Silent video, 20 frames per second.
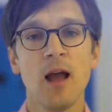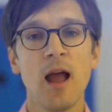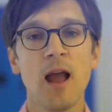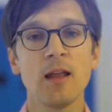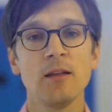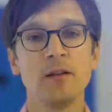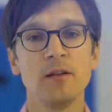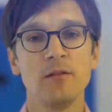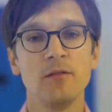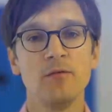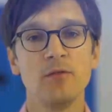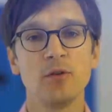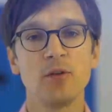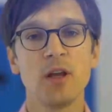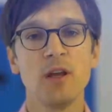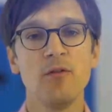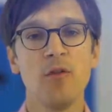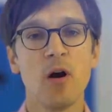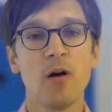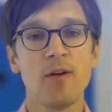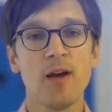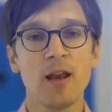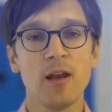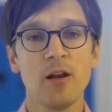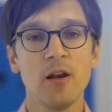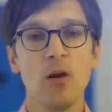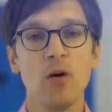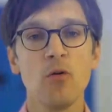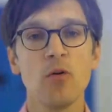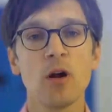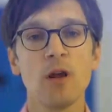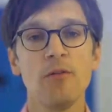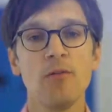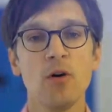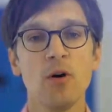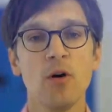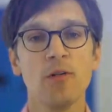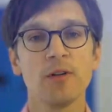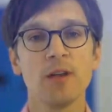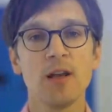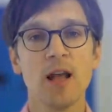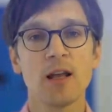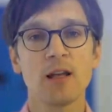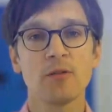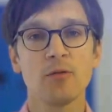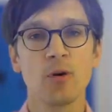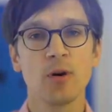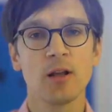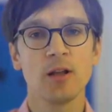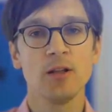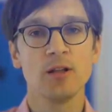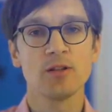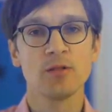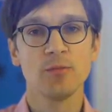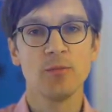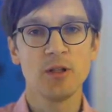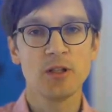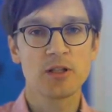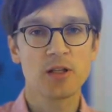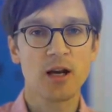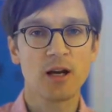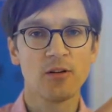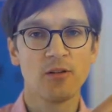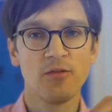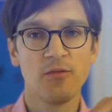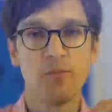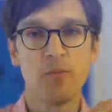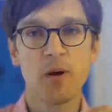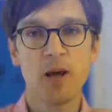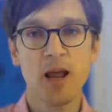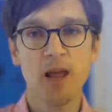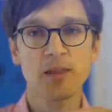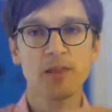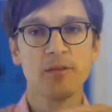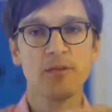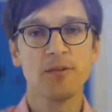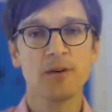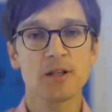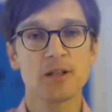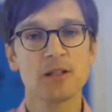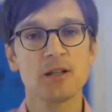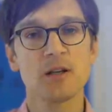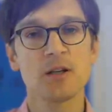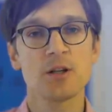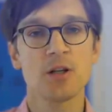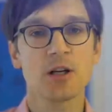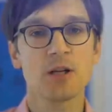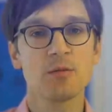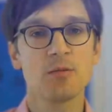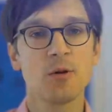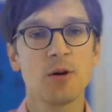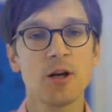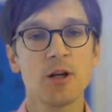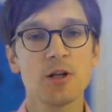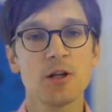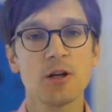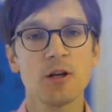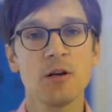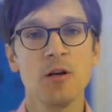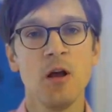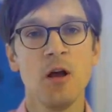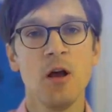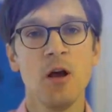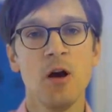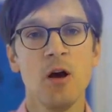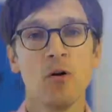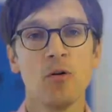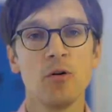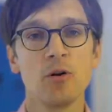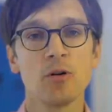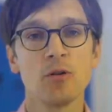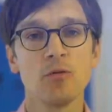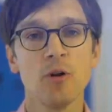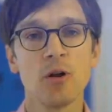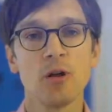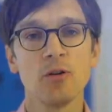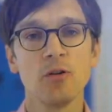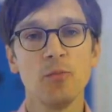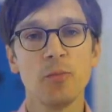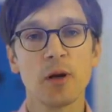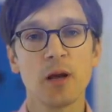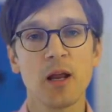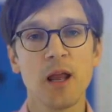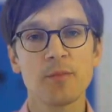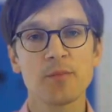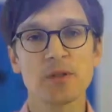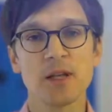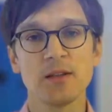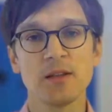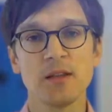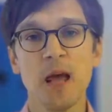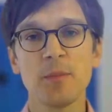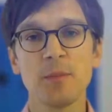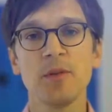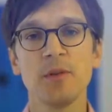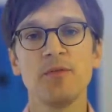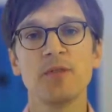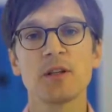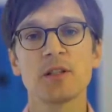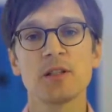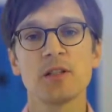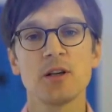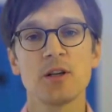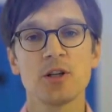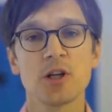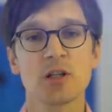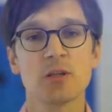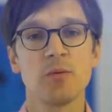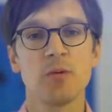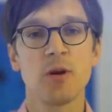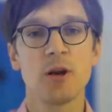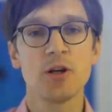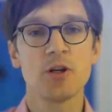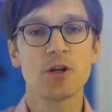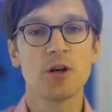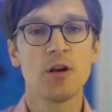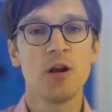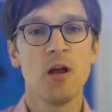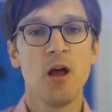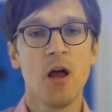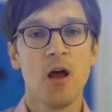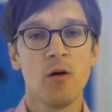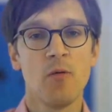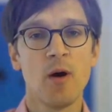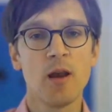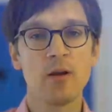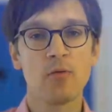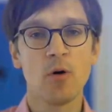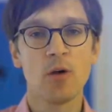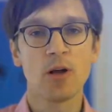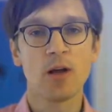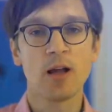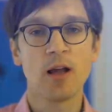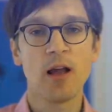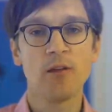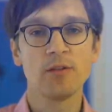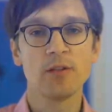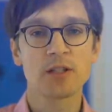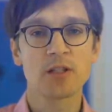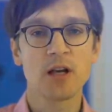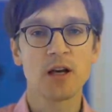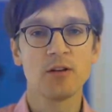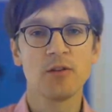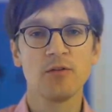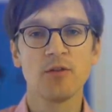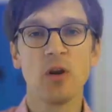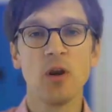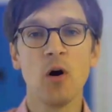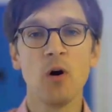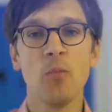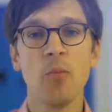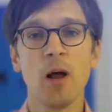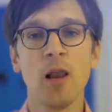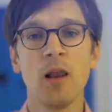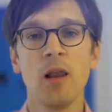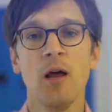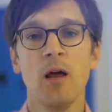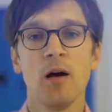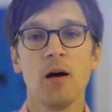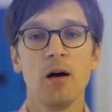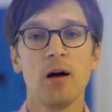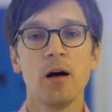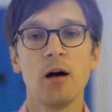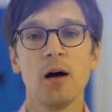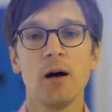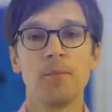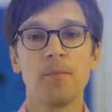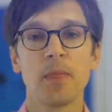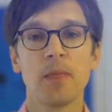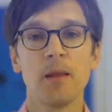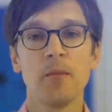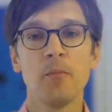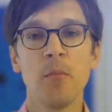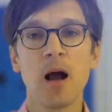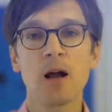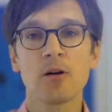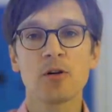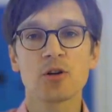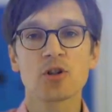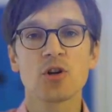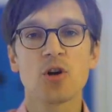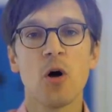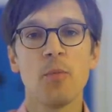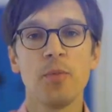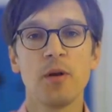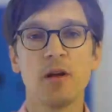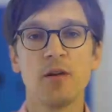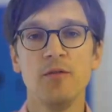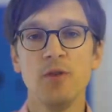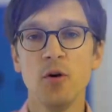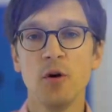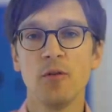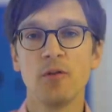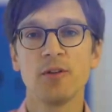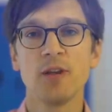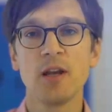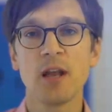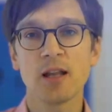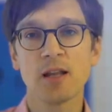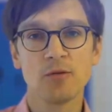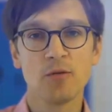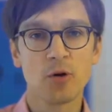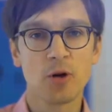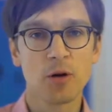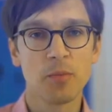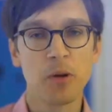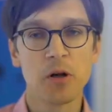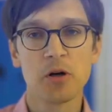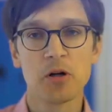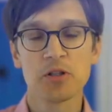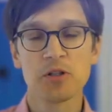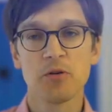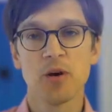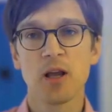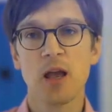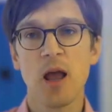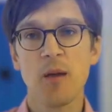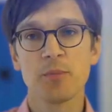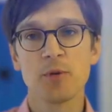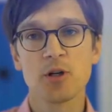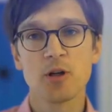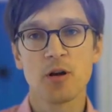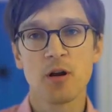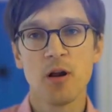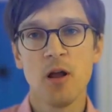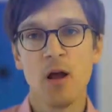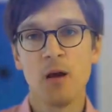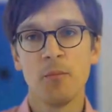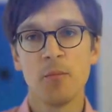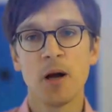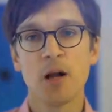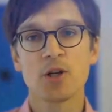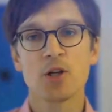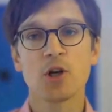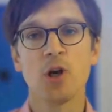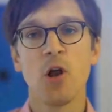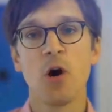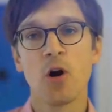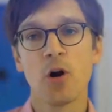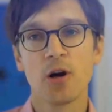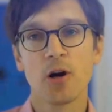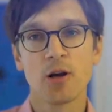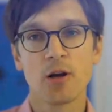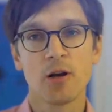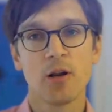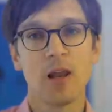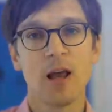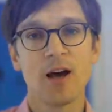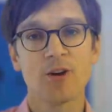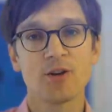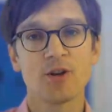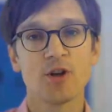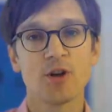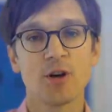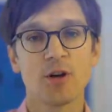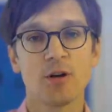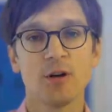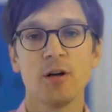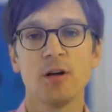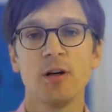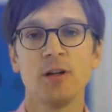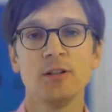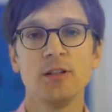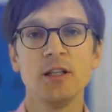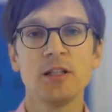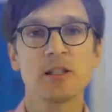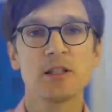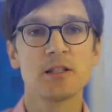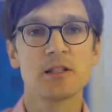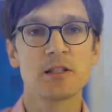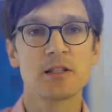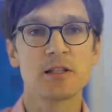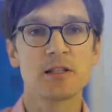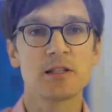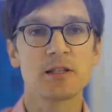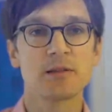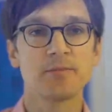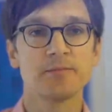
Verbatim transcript: and would give you a very local view of the network, and this would be this kind of breadth first search exploration. Or you'd want to do perhaps a depth first search exploration where you want to have this kind of global uh, macroscopic view of the network because you capture much longer, larger uh, distances,